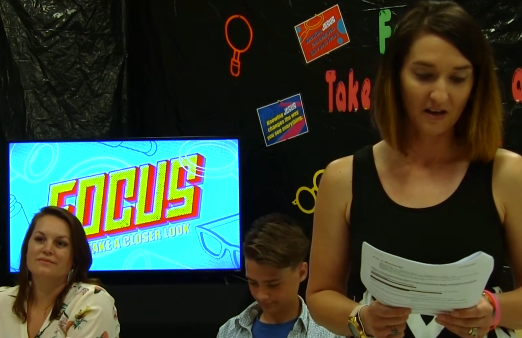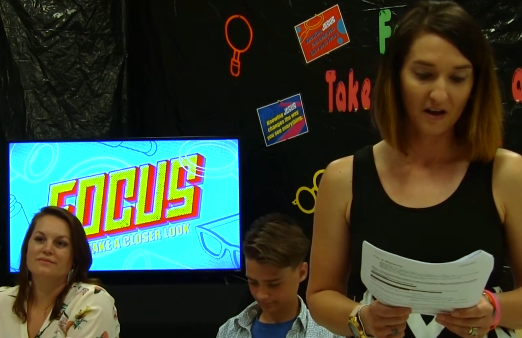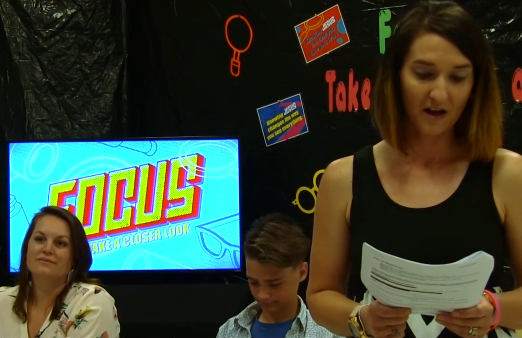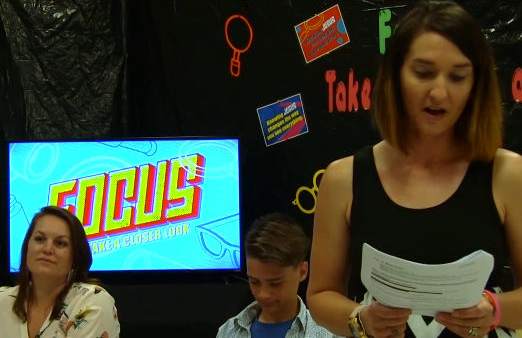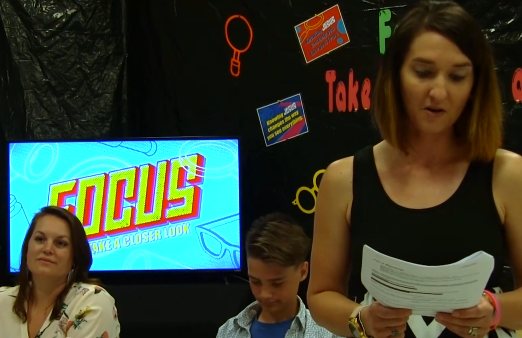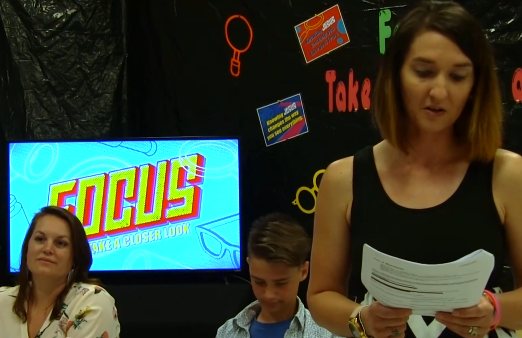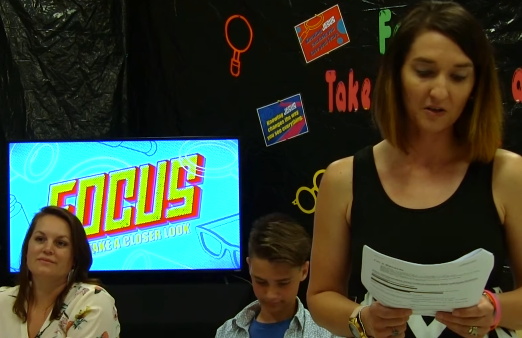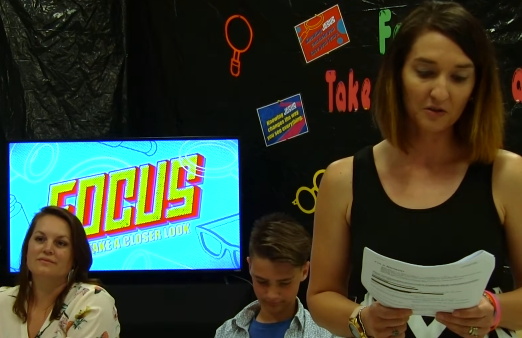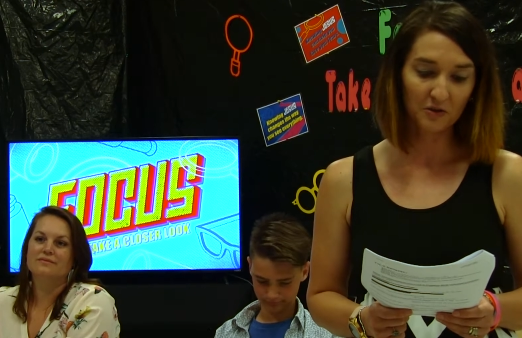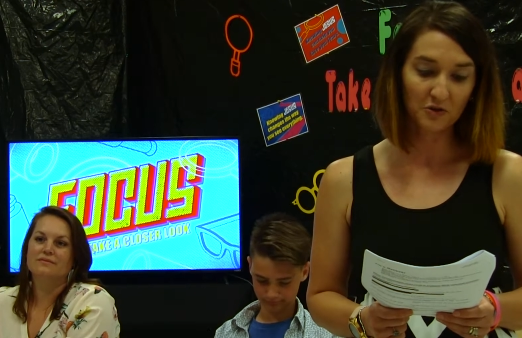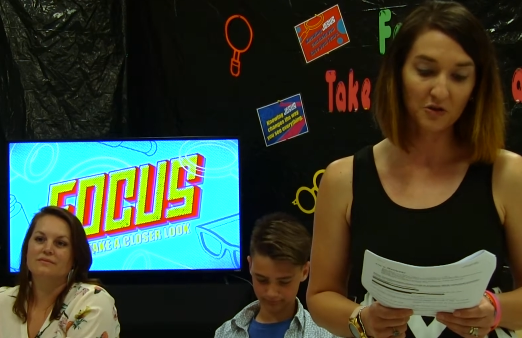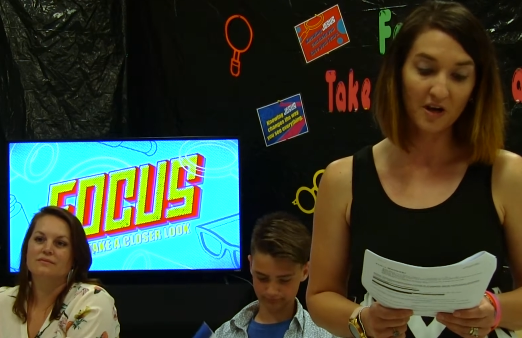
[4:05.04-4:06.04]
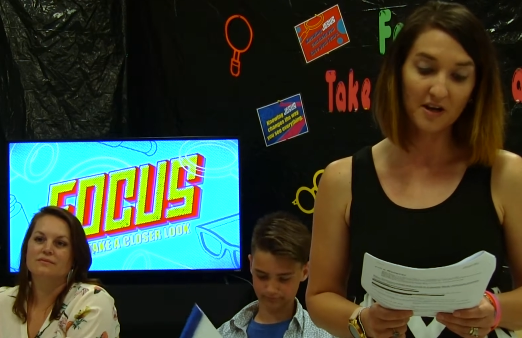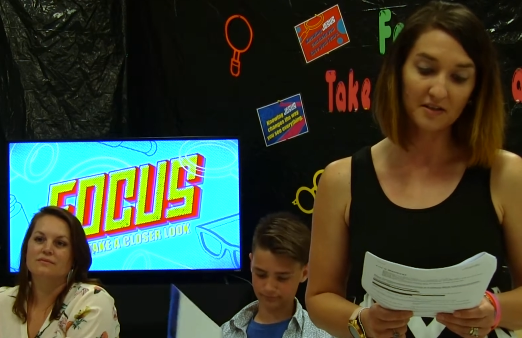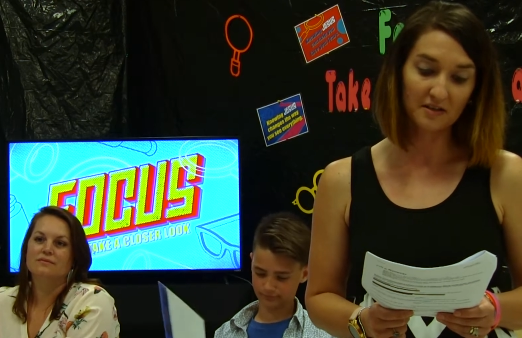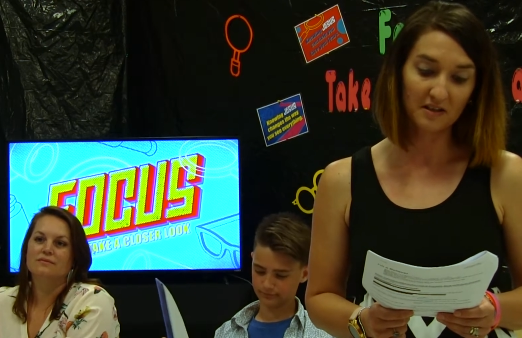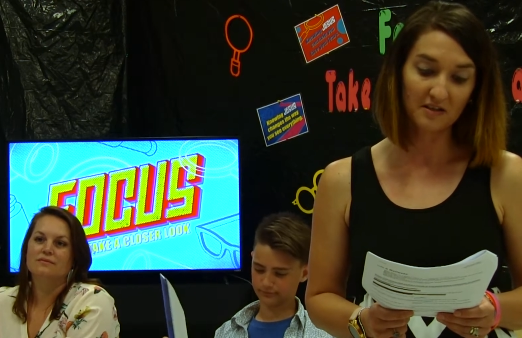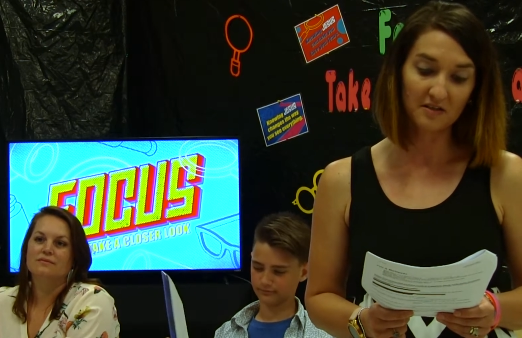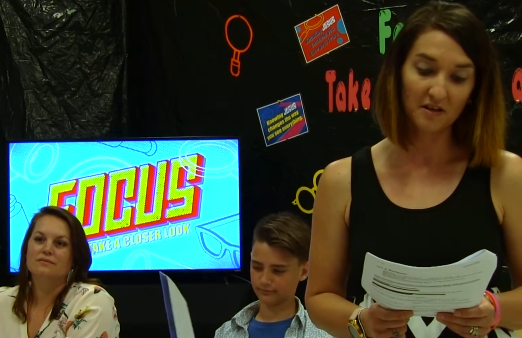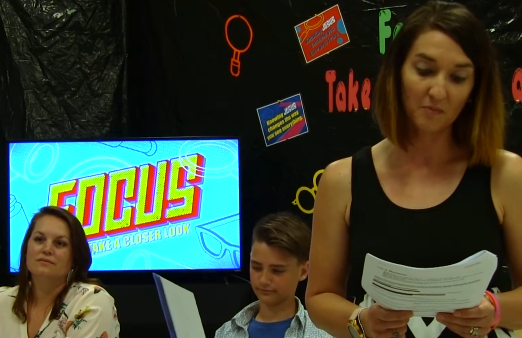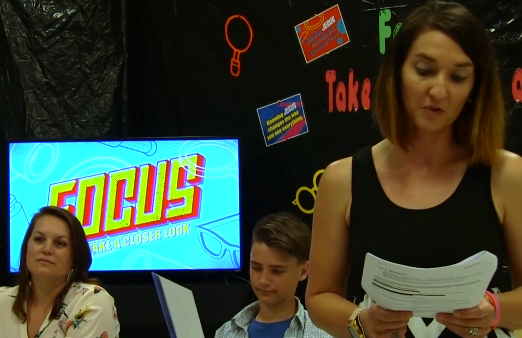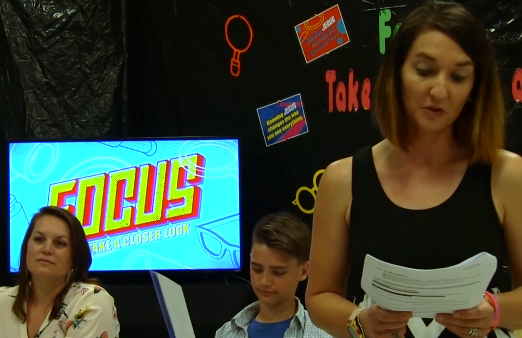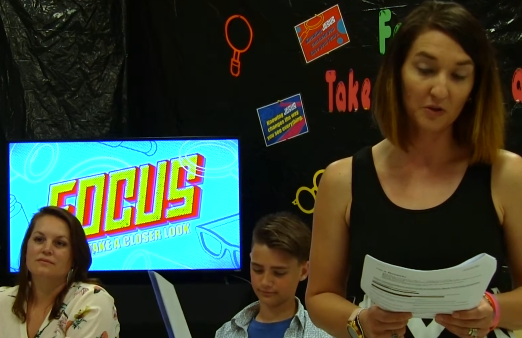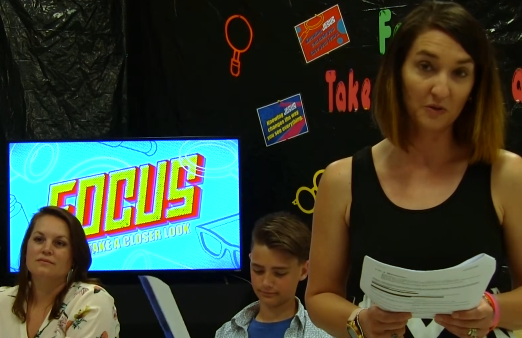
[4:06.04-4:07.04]
Speaker 1: How can you trust in
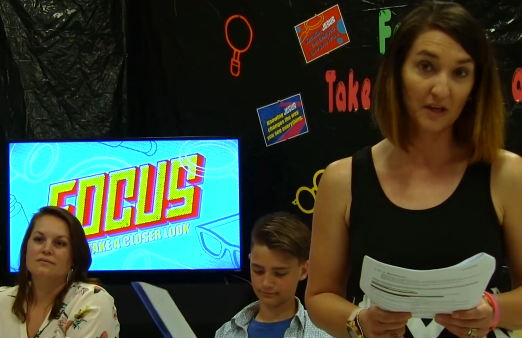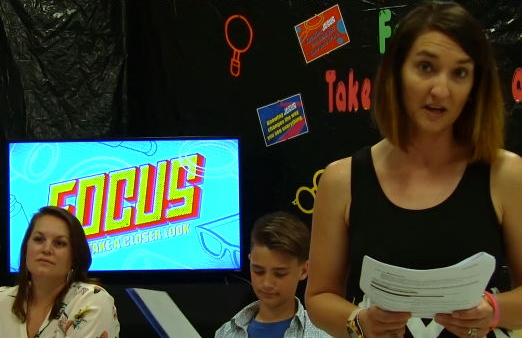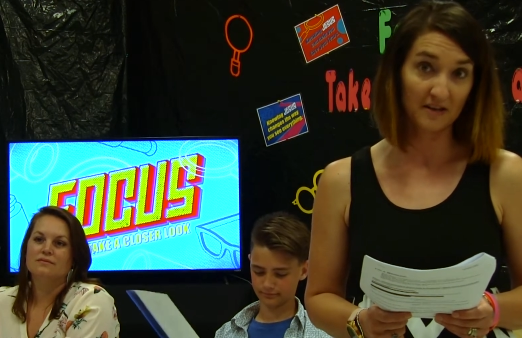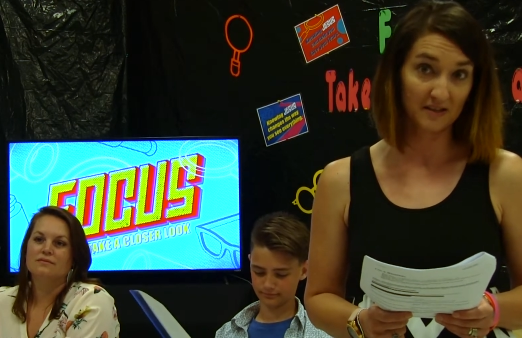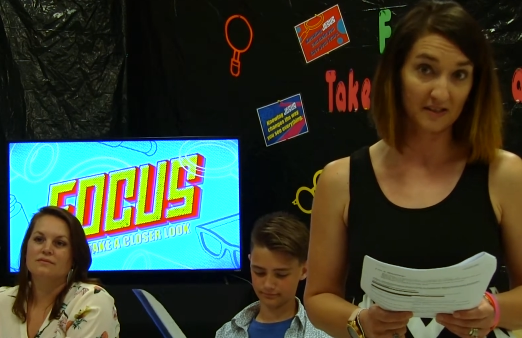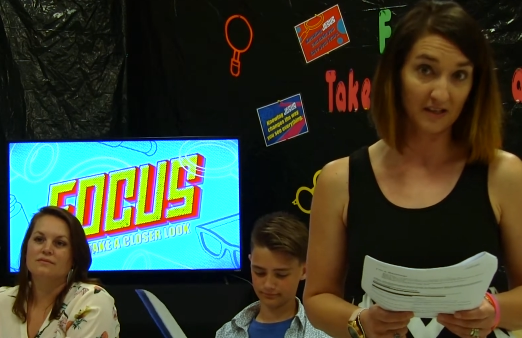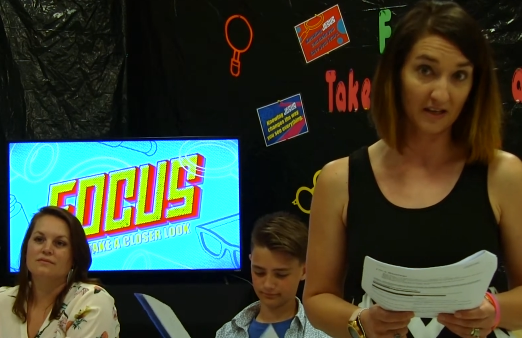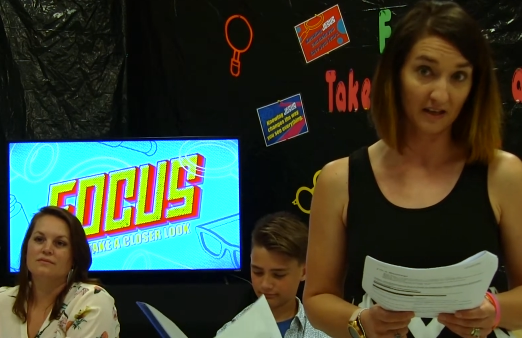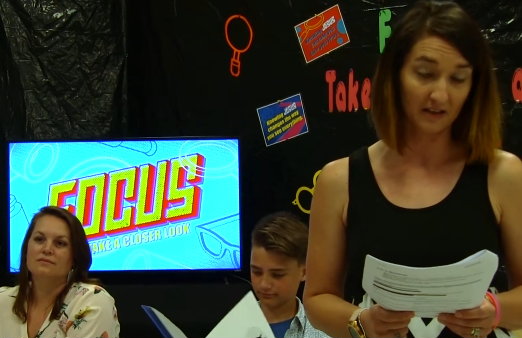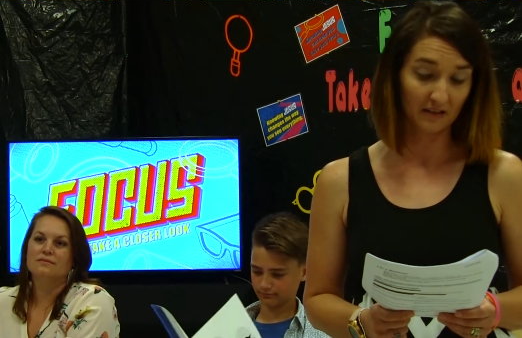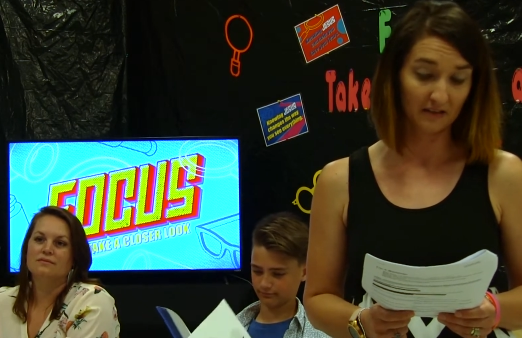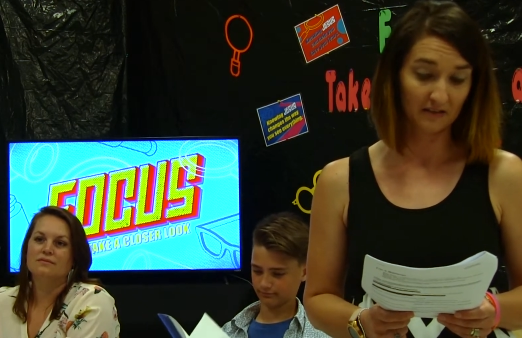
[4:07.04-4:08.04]
something you can't see?